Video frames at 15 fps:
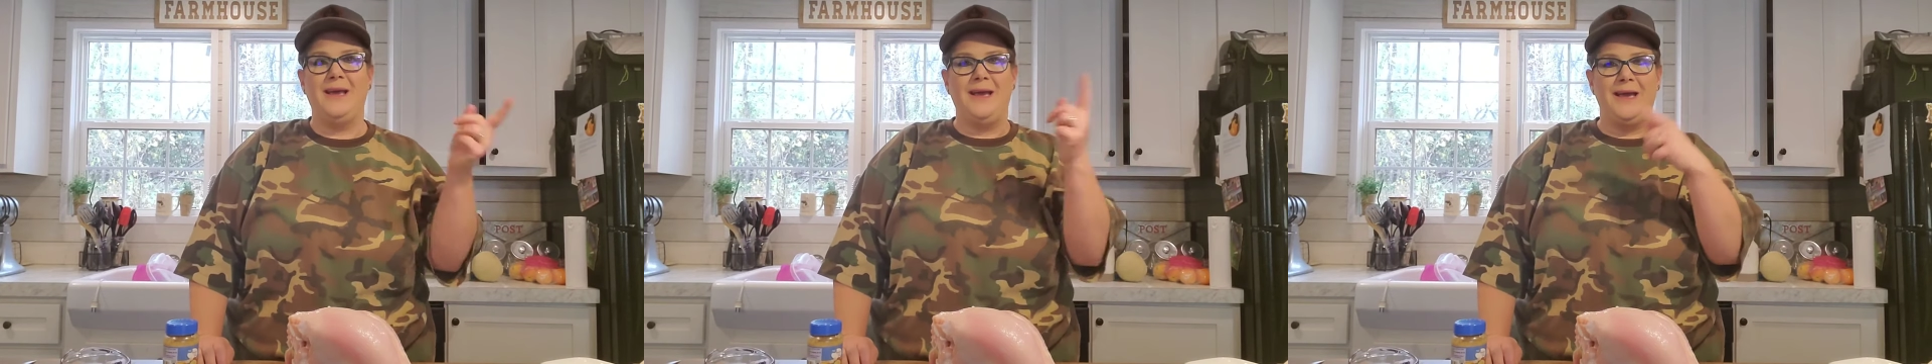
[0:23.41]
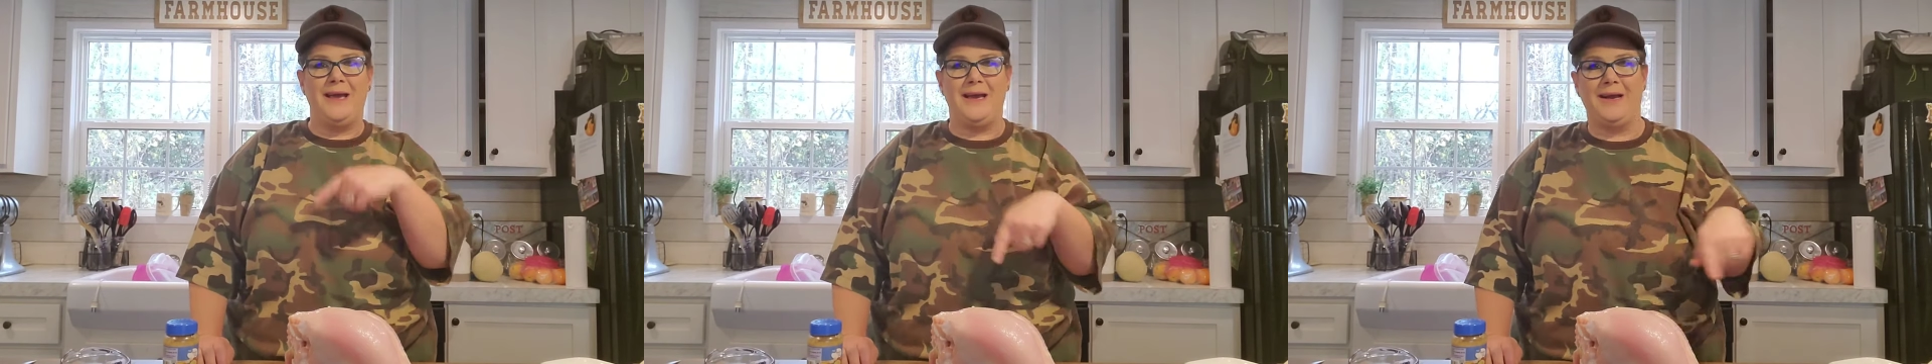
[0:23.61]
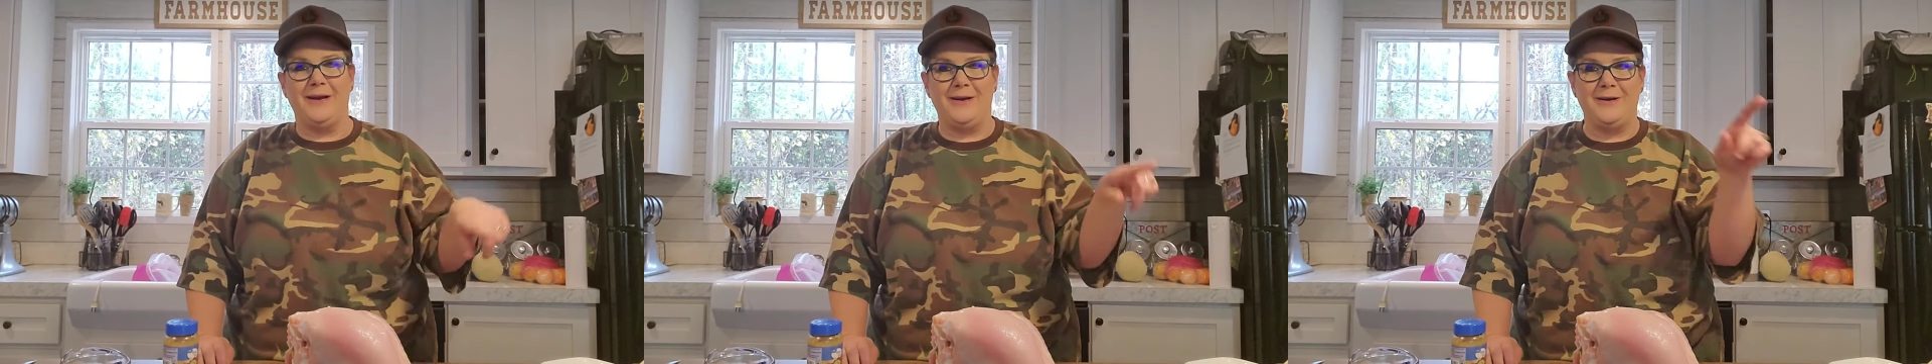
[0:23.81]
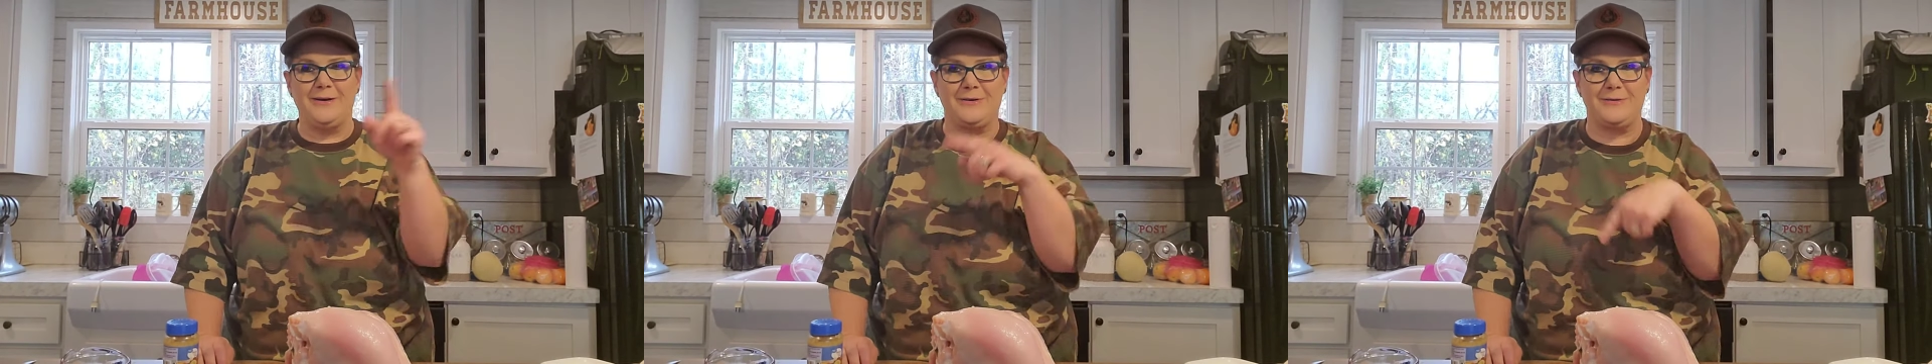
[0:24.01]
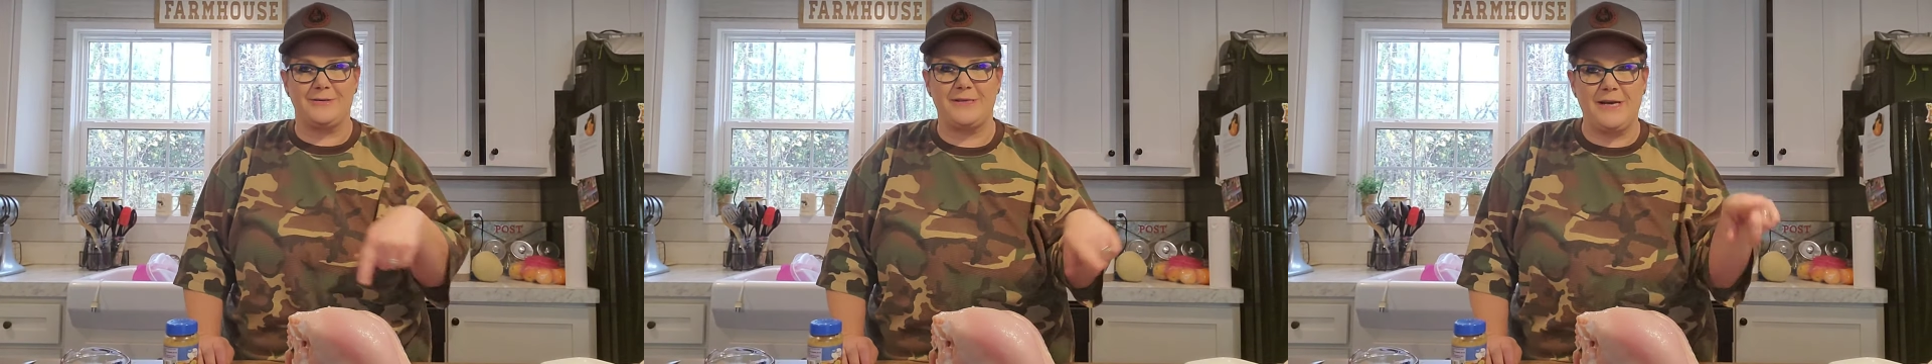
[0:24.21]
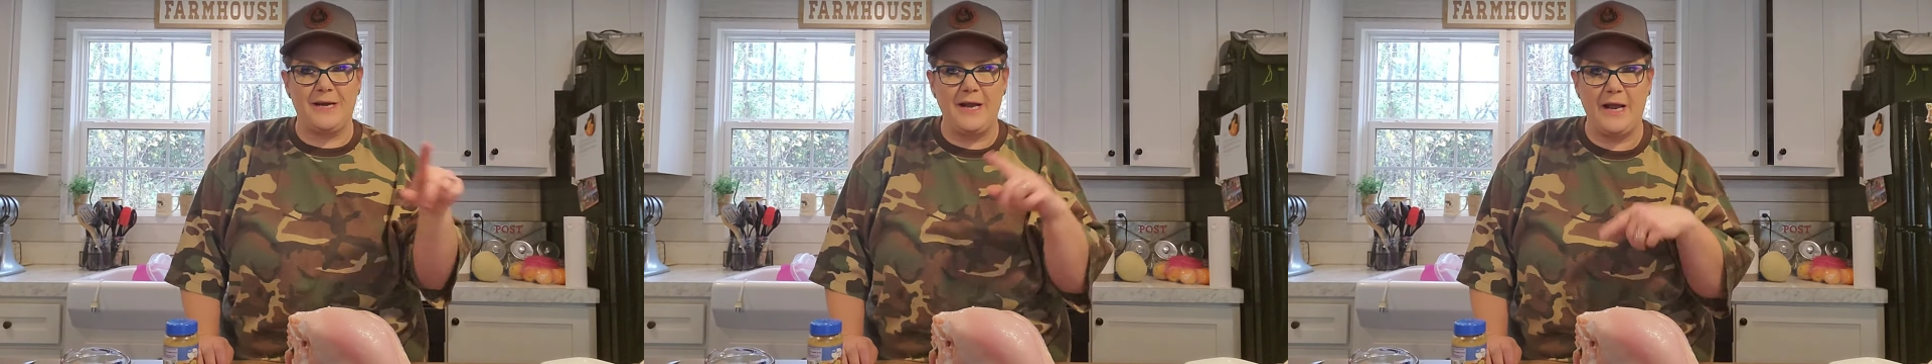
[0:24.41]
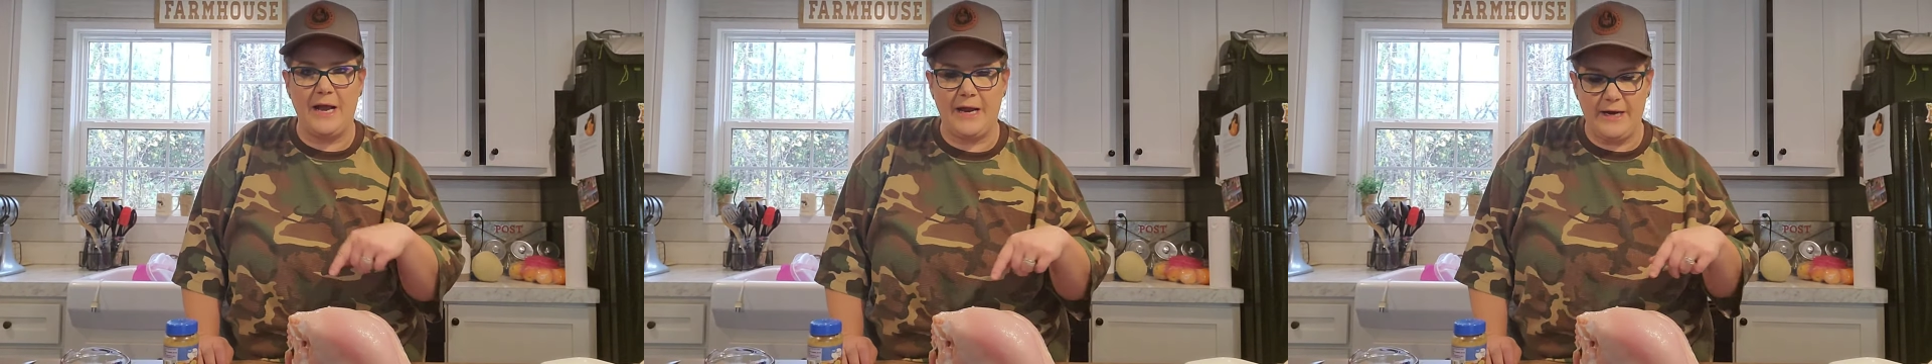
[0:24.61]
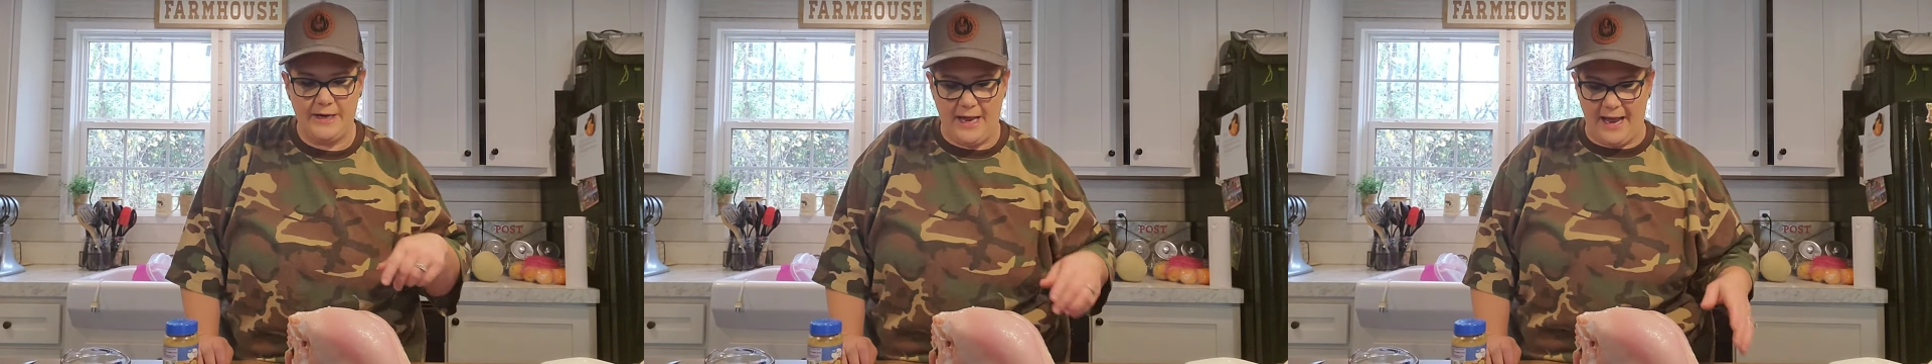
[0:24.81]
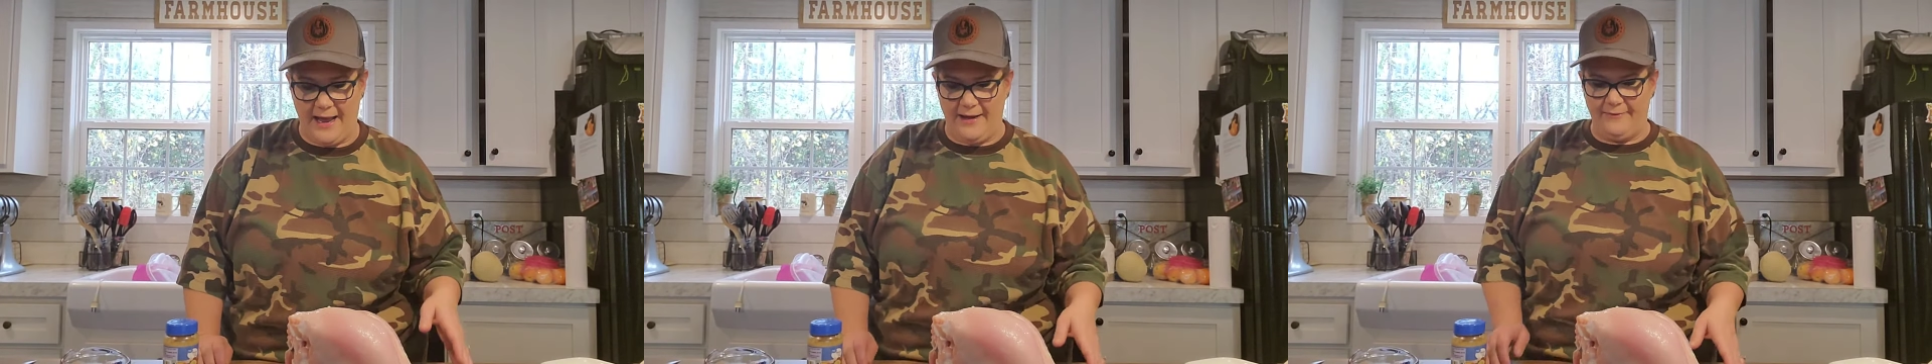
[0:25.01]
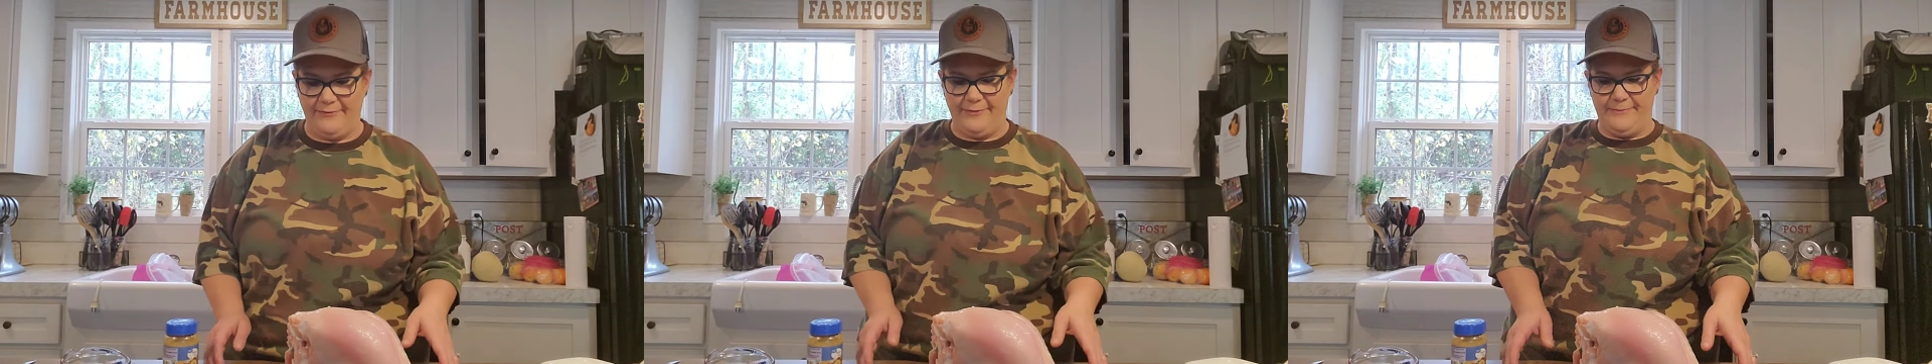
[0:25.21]
Here's all you got to
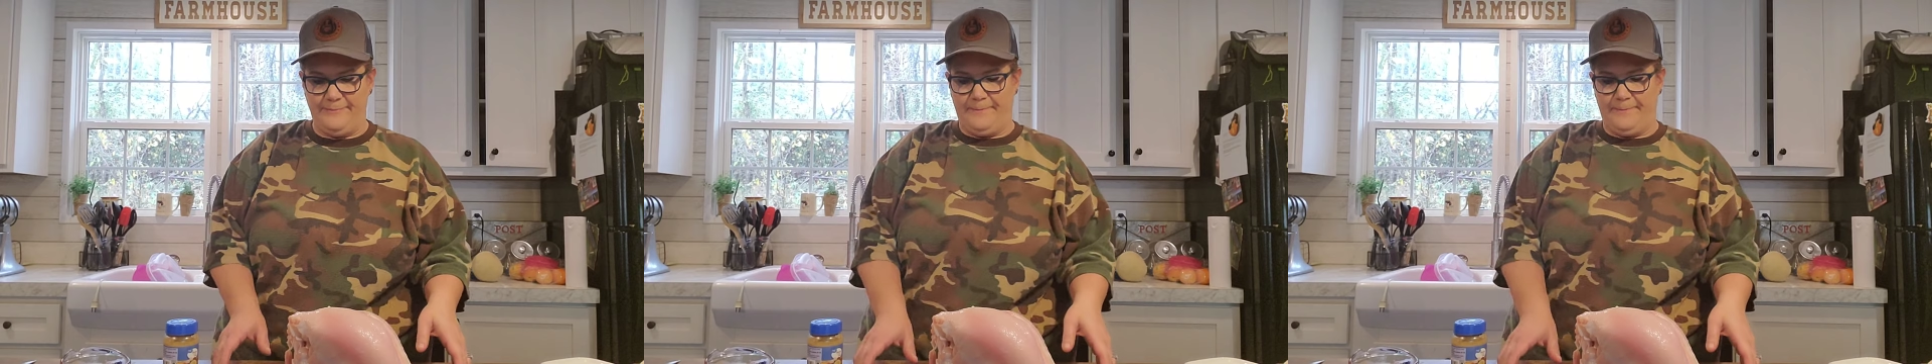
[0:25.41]
have.